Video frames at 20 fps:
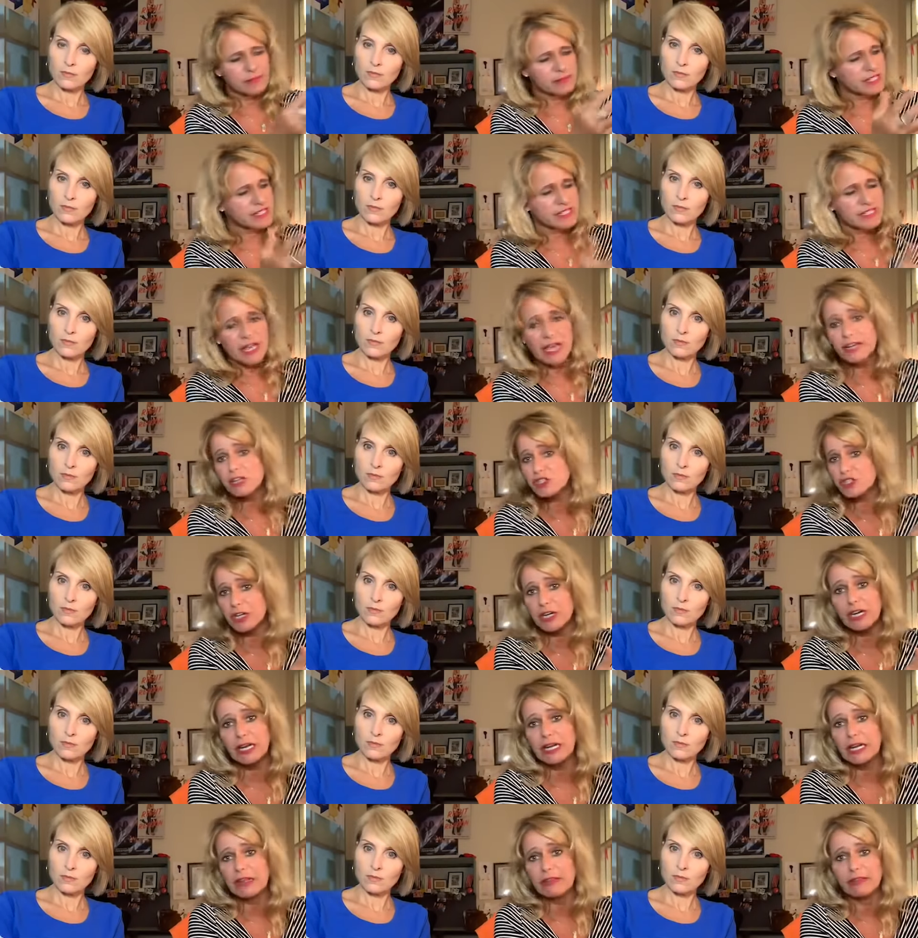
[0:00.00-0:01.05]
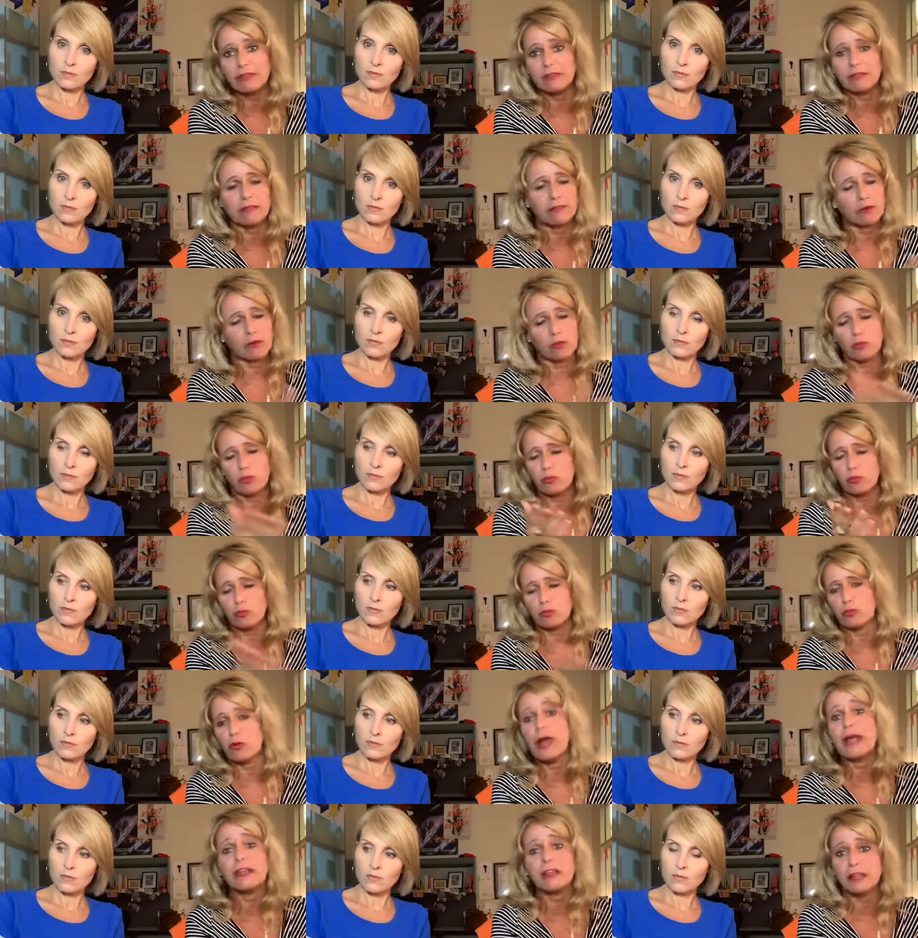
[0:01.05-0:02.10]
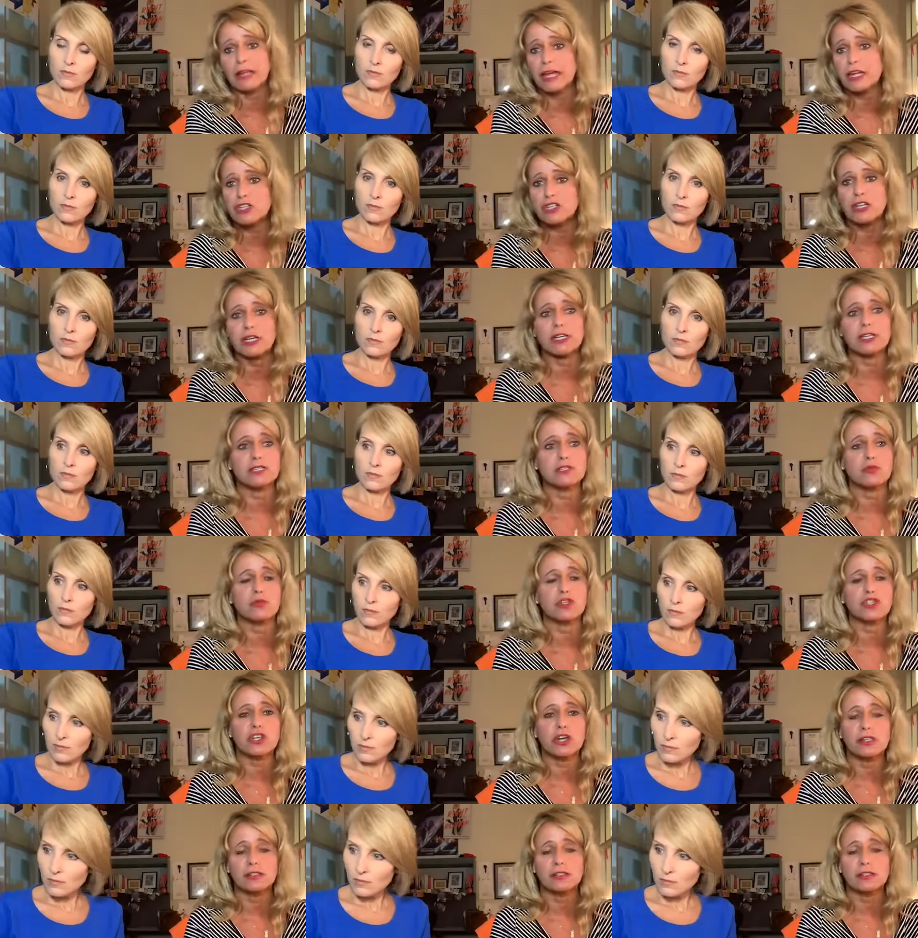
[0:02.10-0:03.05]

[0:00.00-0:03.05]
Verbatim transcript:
Speaker 1: section and regulations which